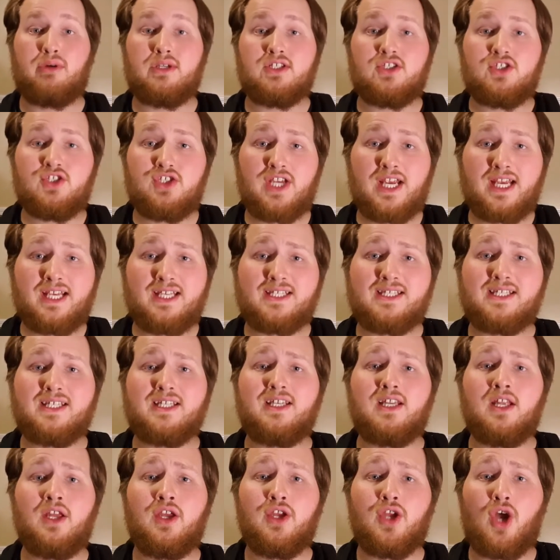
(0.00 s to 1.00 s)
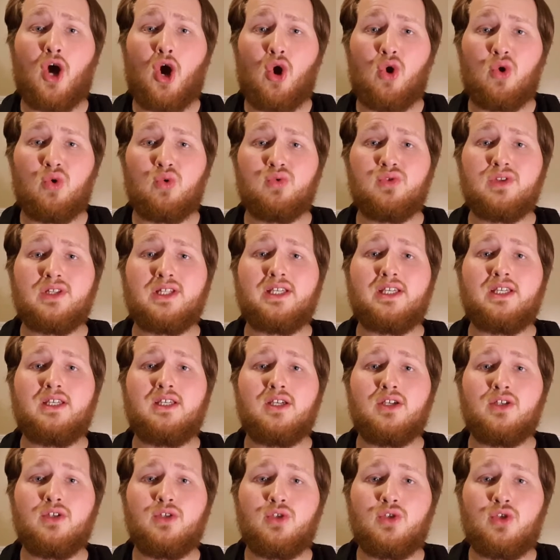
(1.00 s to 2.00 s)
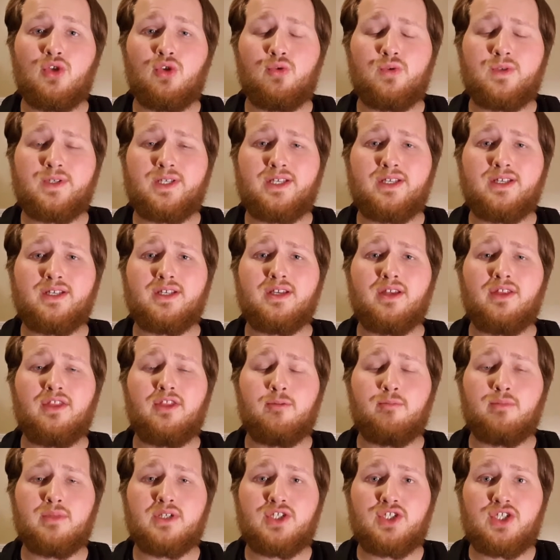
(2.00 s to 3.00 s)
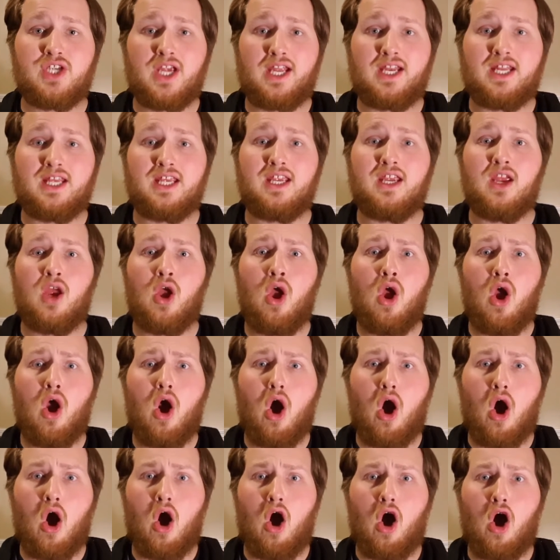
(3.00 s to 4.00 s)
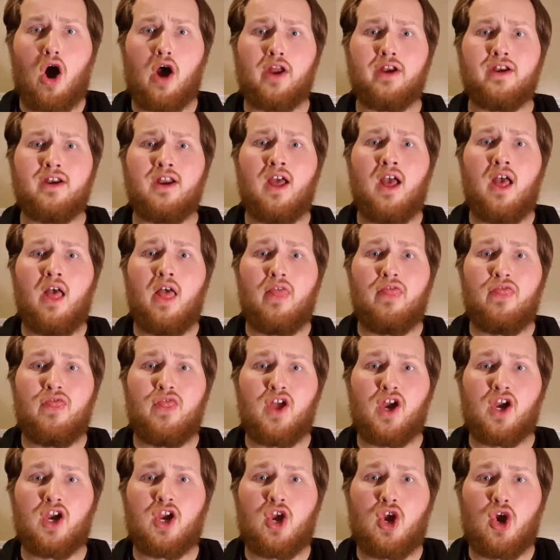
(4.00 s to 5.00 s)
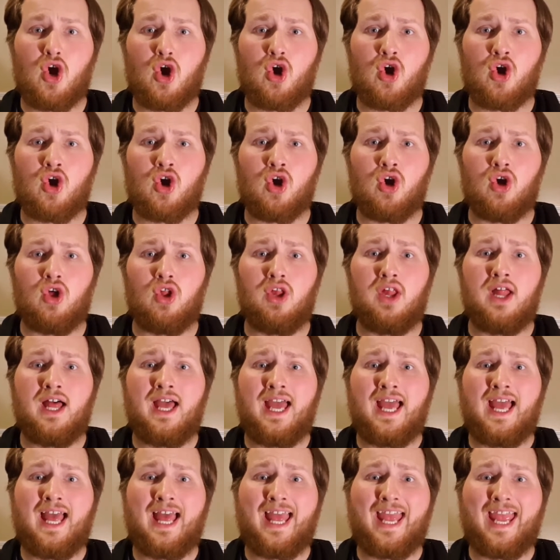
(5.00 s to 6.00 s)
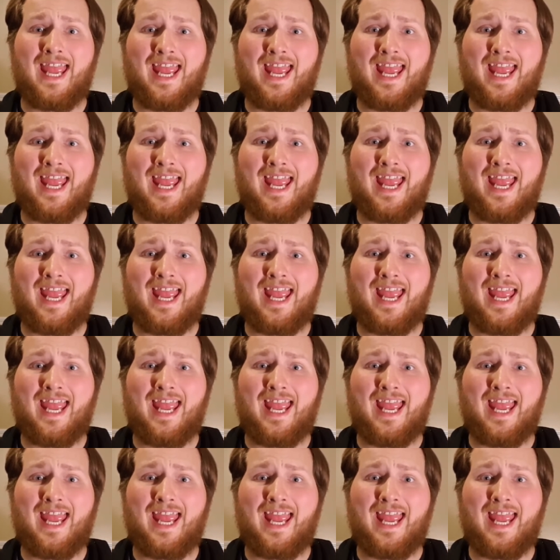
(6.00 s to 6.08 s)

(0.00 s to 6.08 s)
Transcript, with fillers: But Jason only uses the machete on the girl